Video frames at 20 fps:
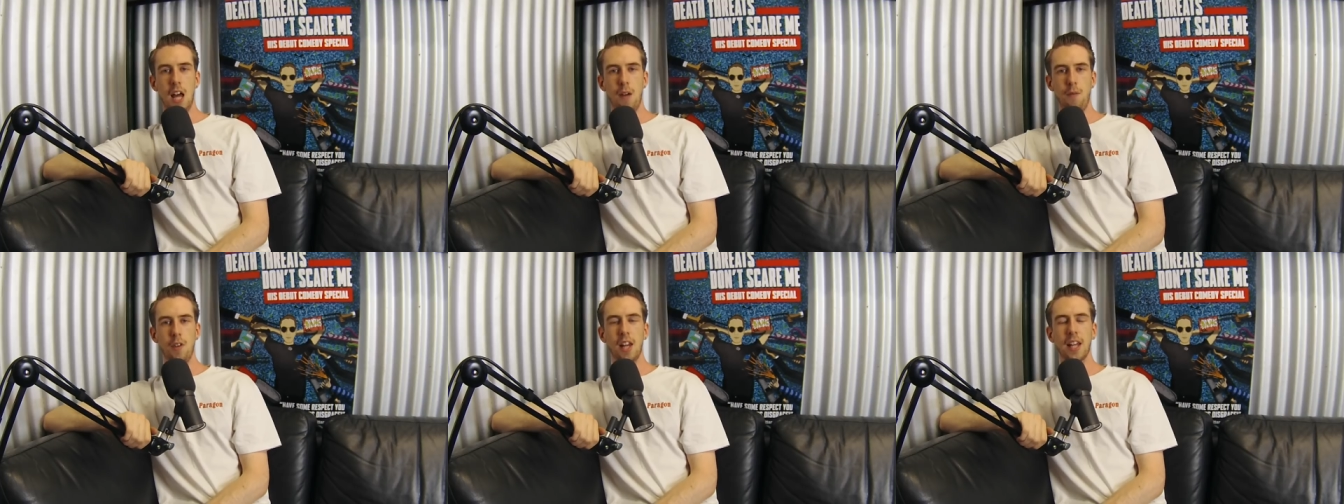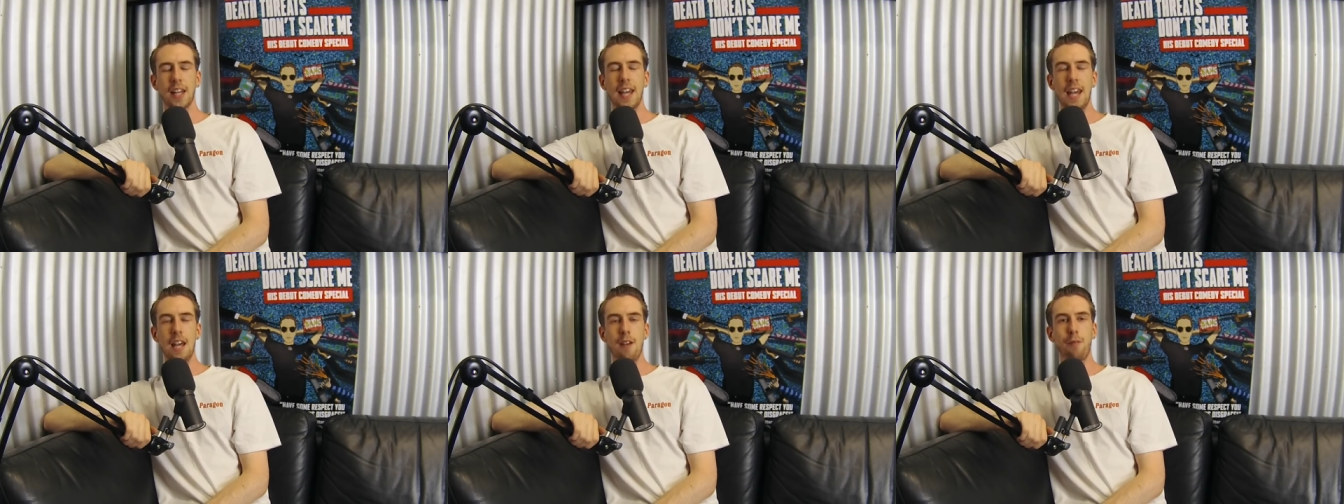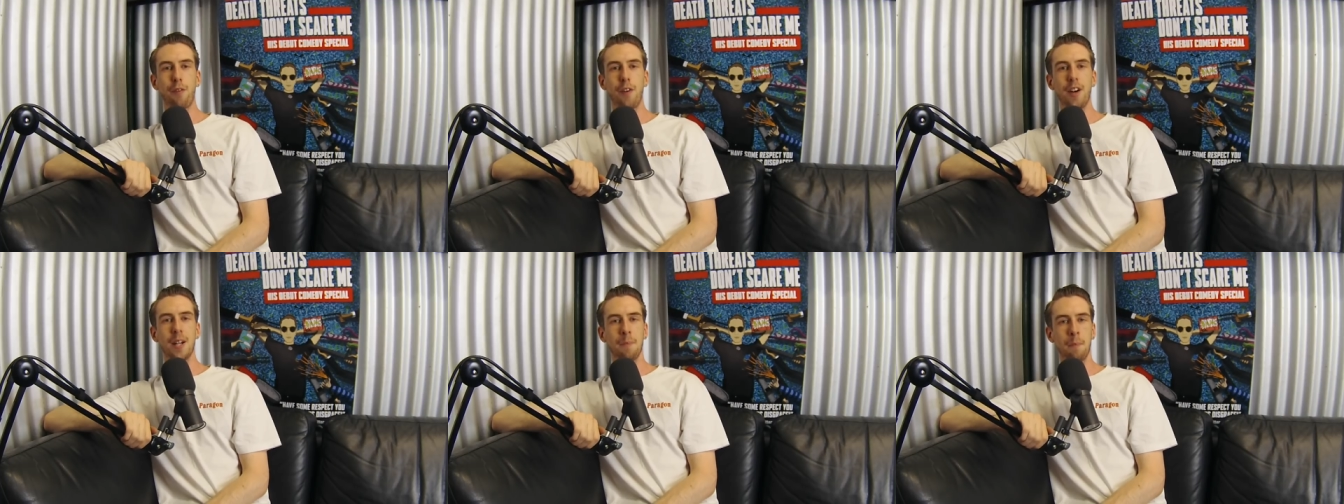I feel like
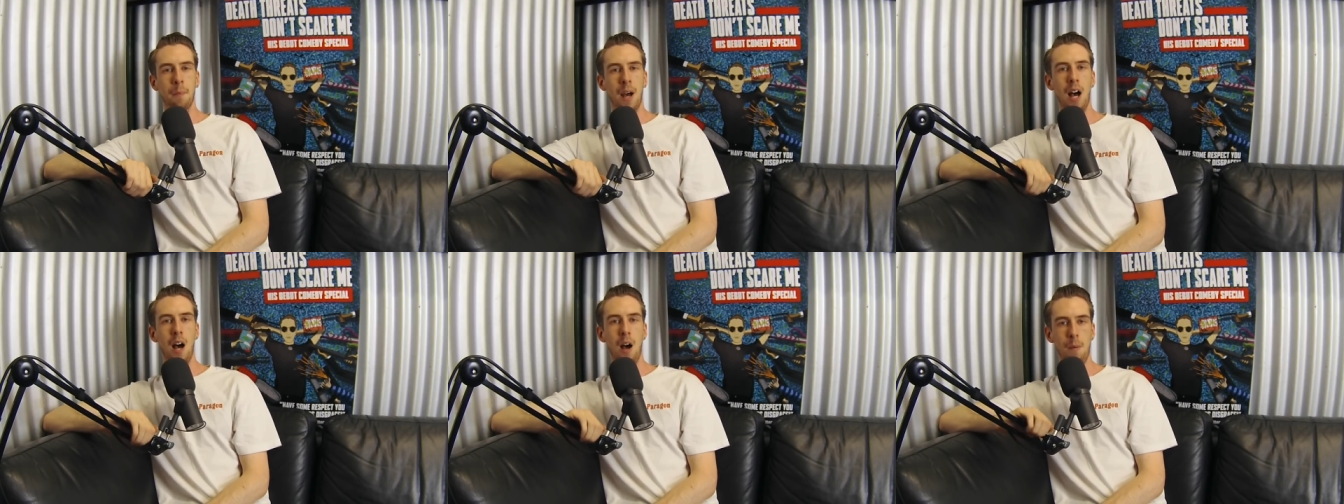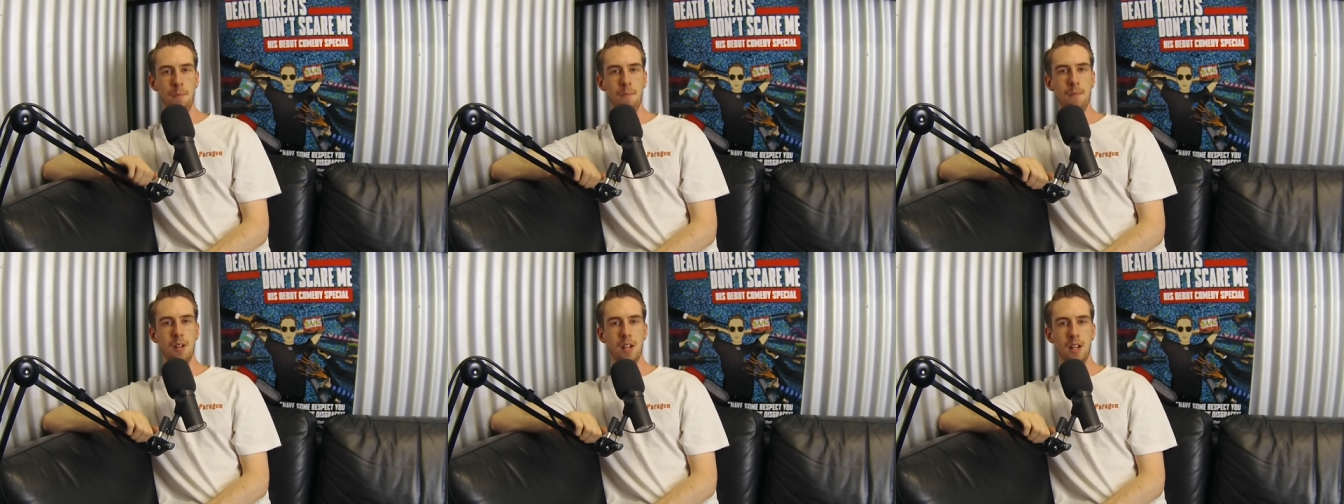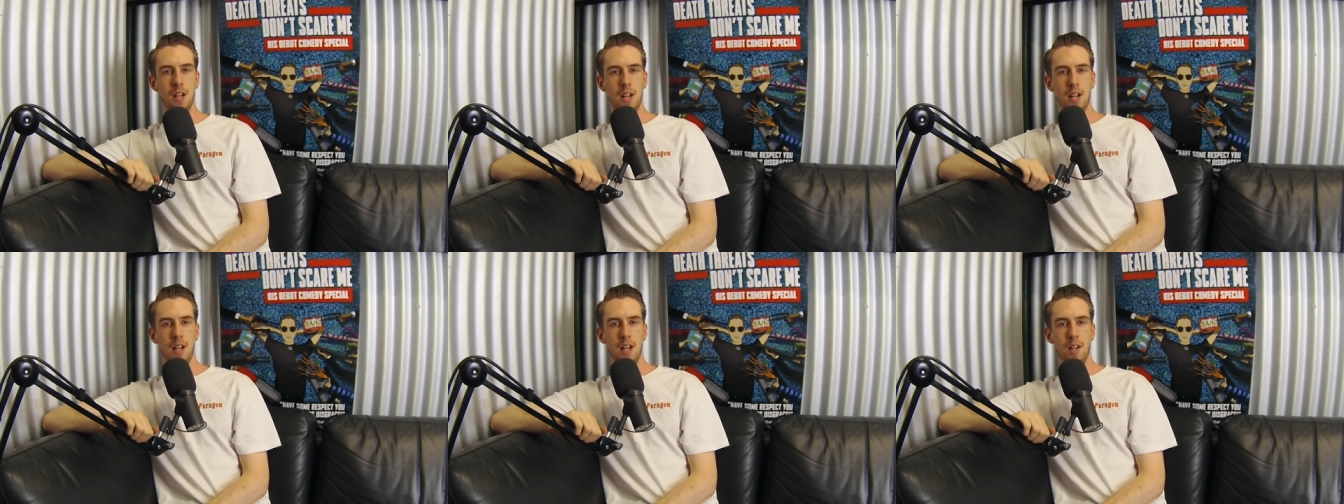every mum
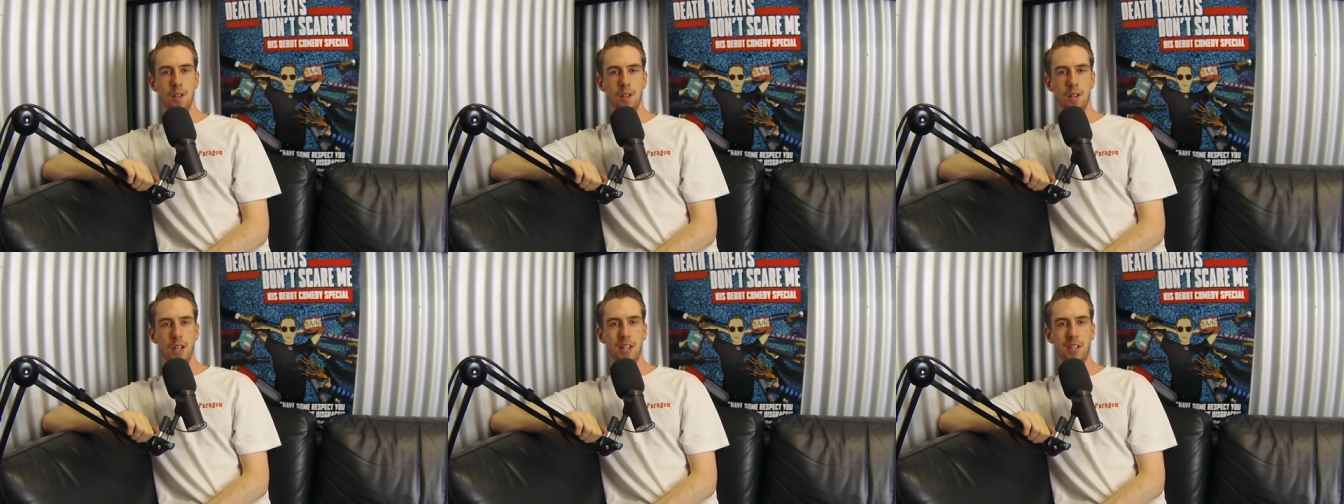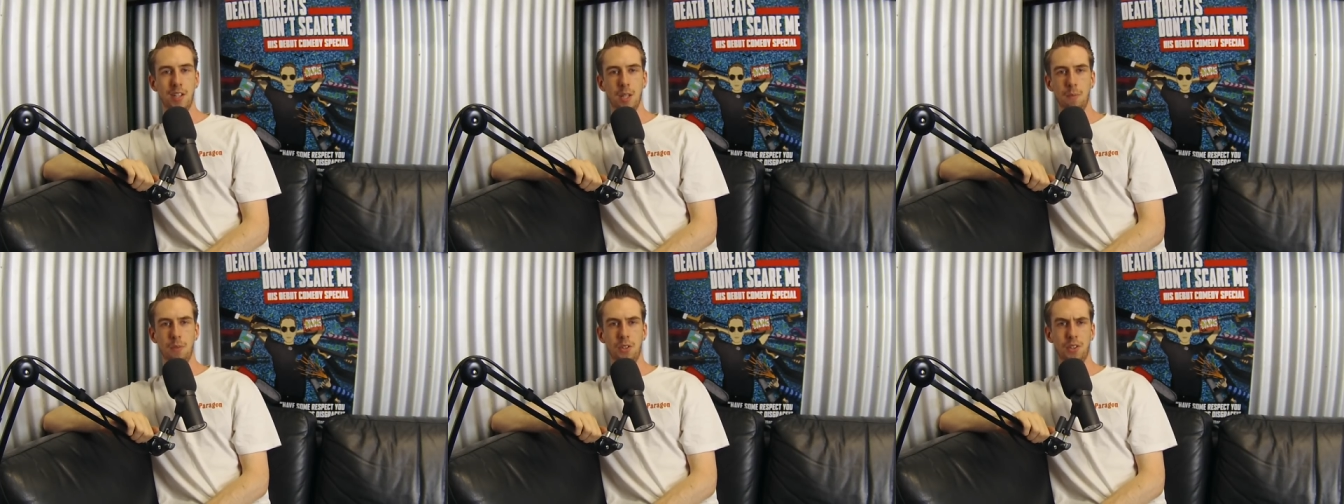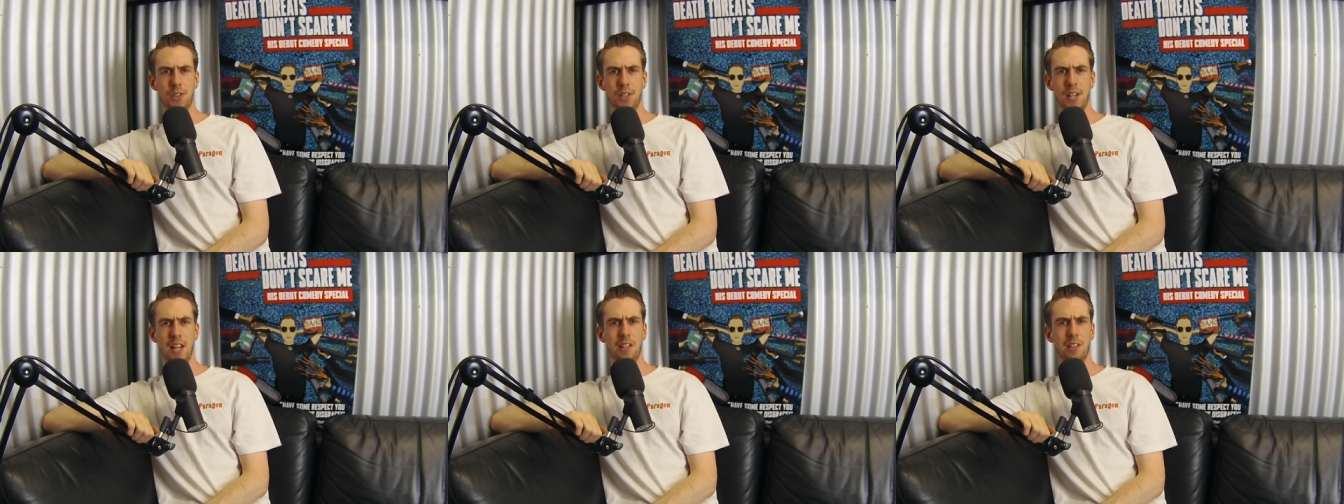is
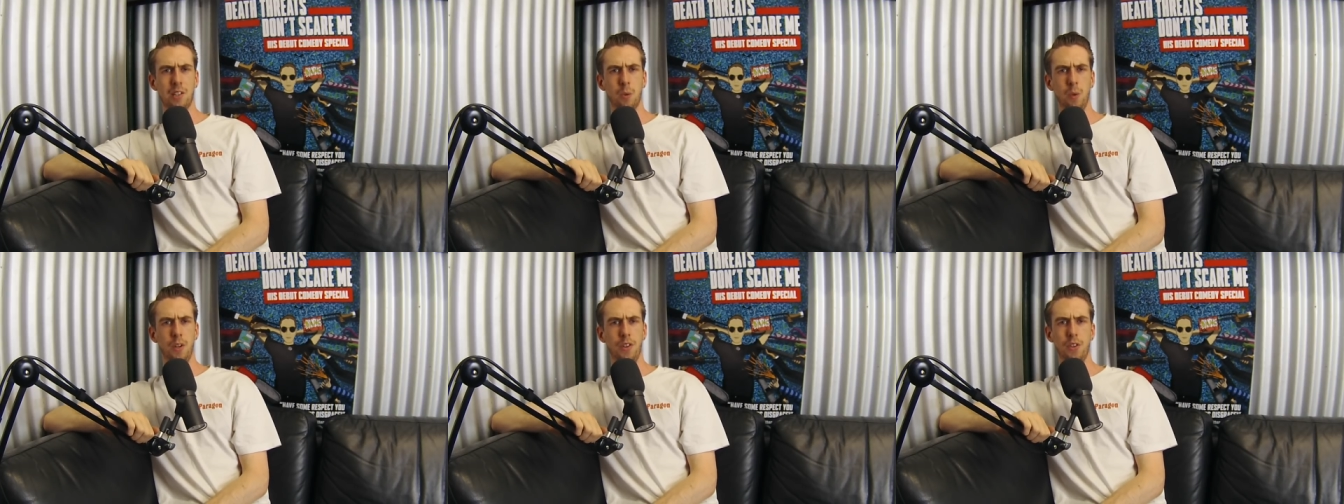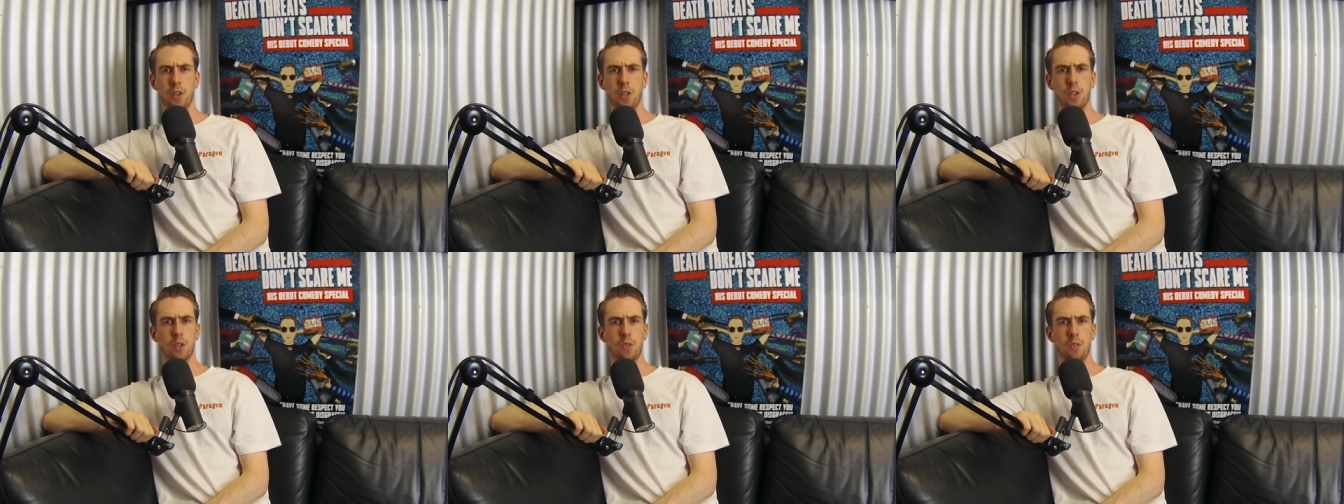obsessed with